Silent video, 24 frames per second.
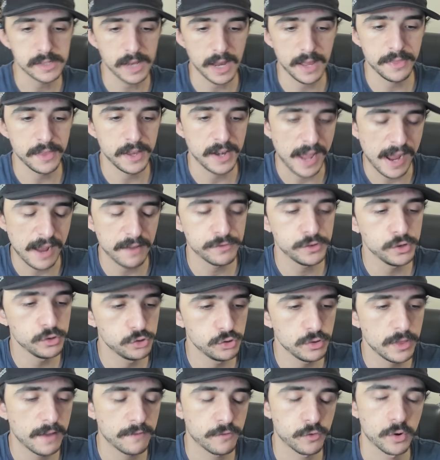and then after you do
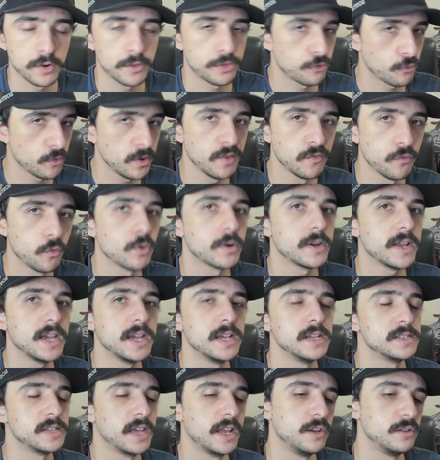that for 3 or 4
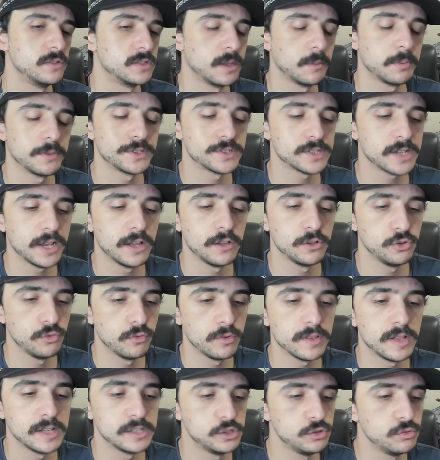days and you step on the scale and you
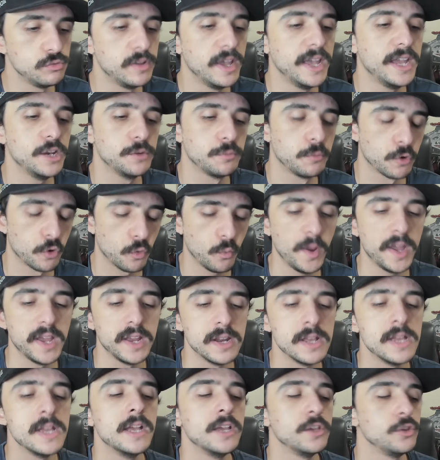realize you gained more weight
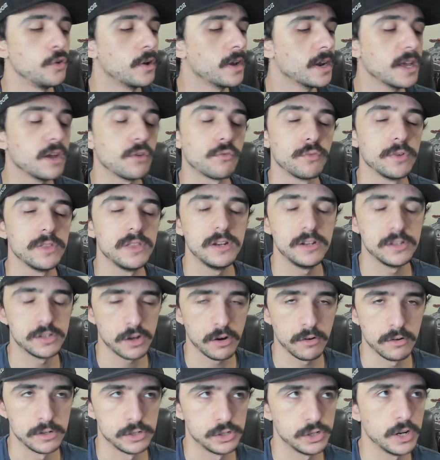you're going to get really
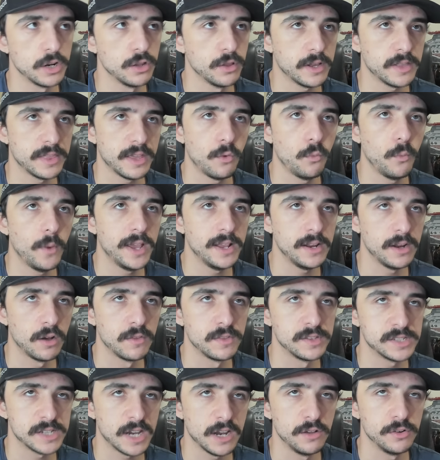discouraged you're going to look at that weight on the
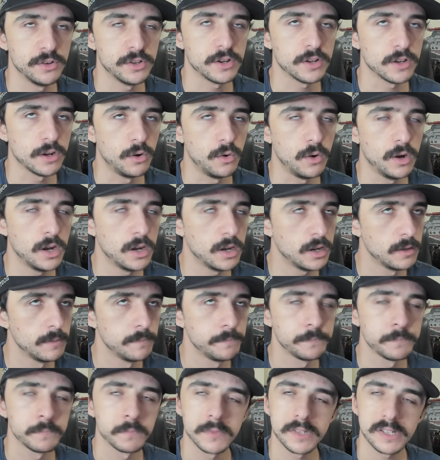scale and you're going to go oh,
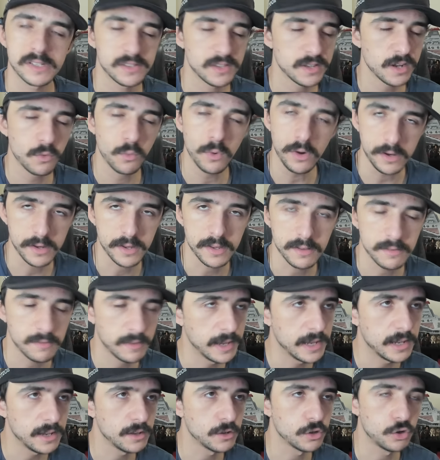it's not working.
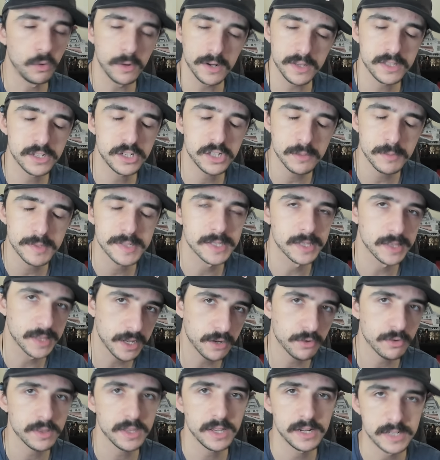Like going to the gym is
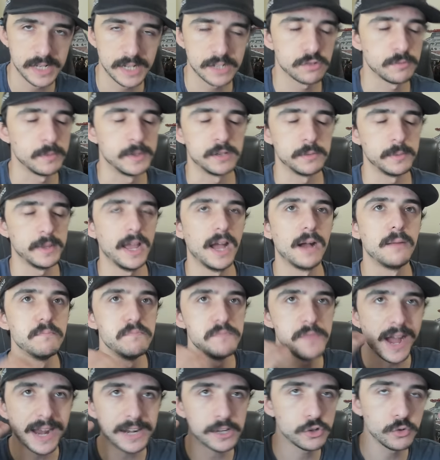literally a detriment to me. I'm
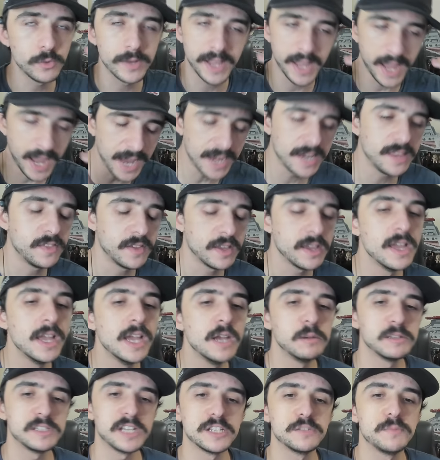not doing anything
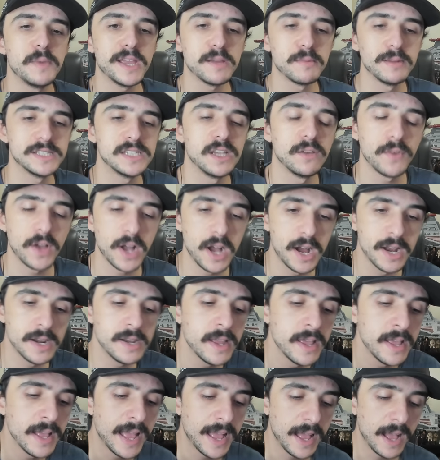besides making myself
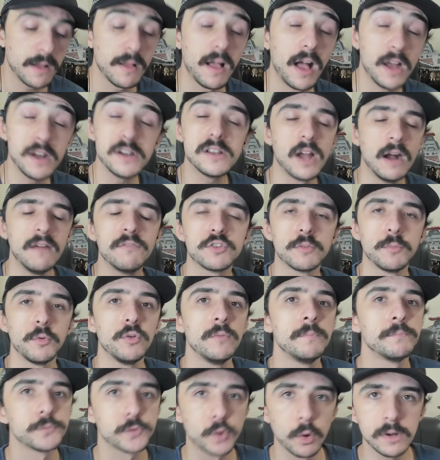un-
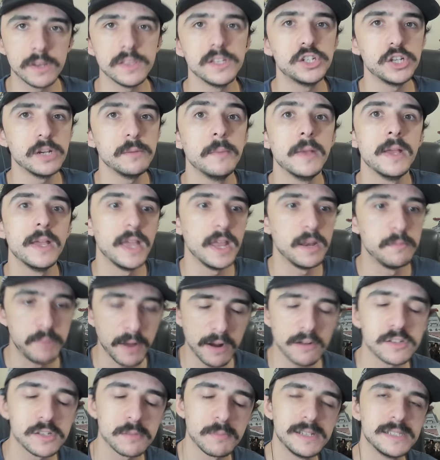uncomfortable, going to the gym,
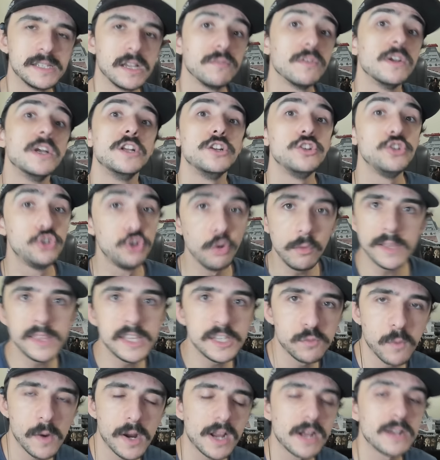embarrassing myself, doing these
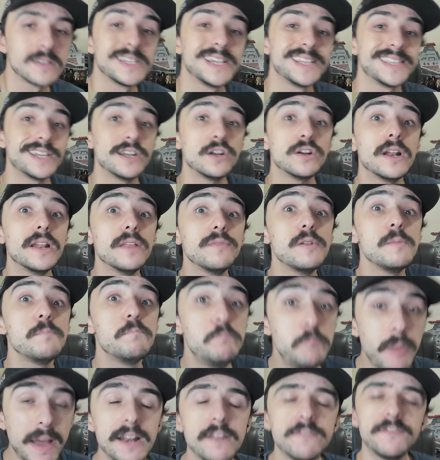workouts that are not even
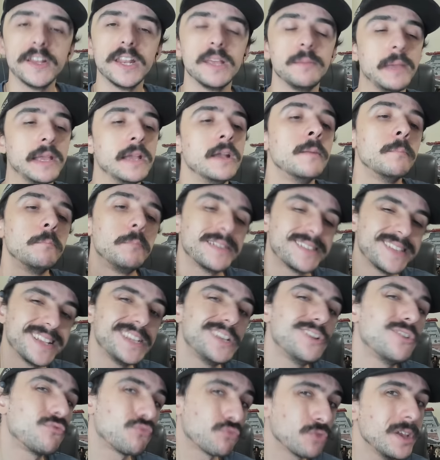benefiting me. But then you
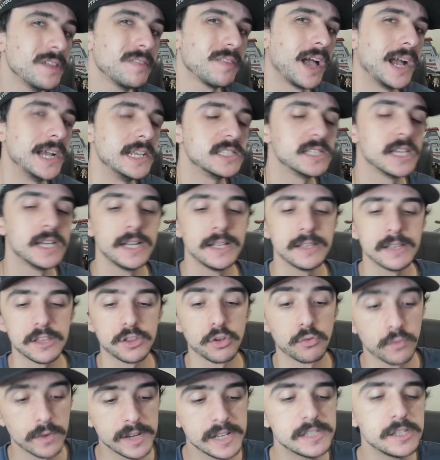don't realize that the
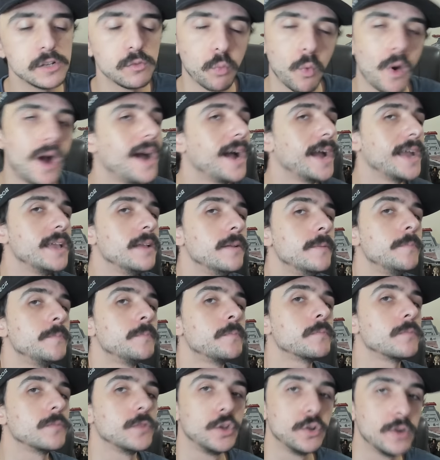reason why
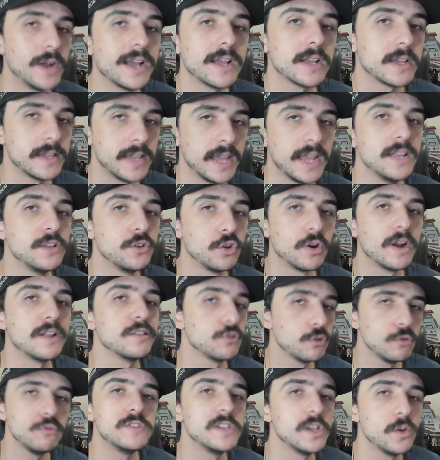you're not you're not
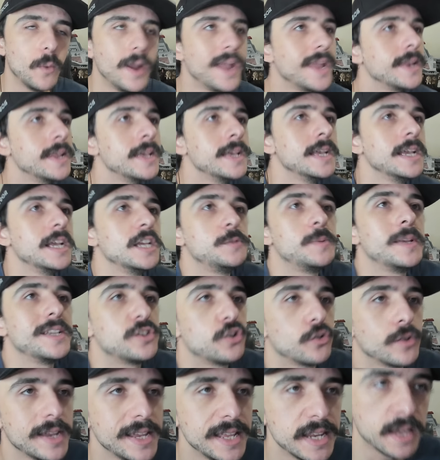losing weight. is because
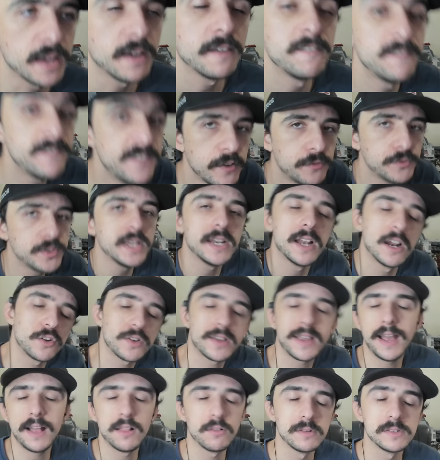you're eating 1500
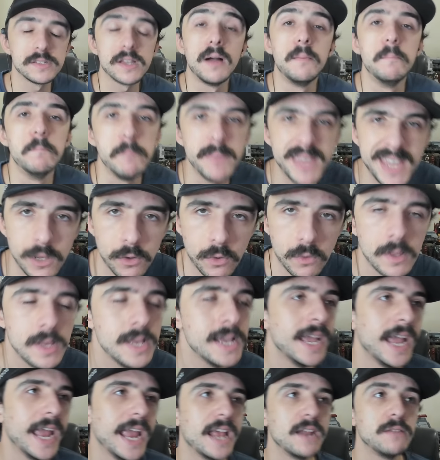calories a meal
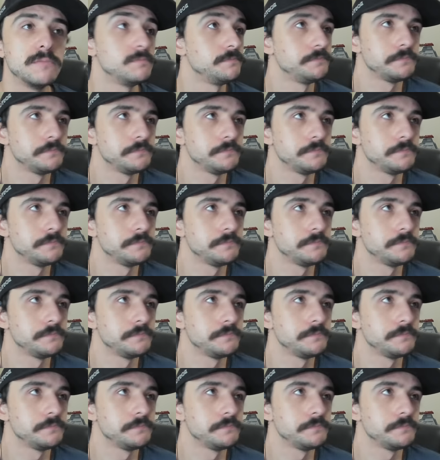and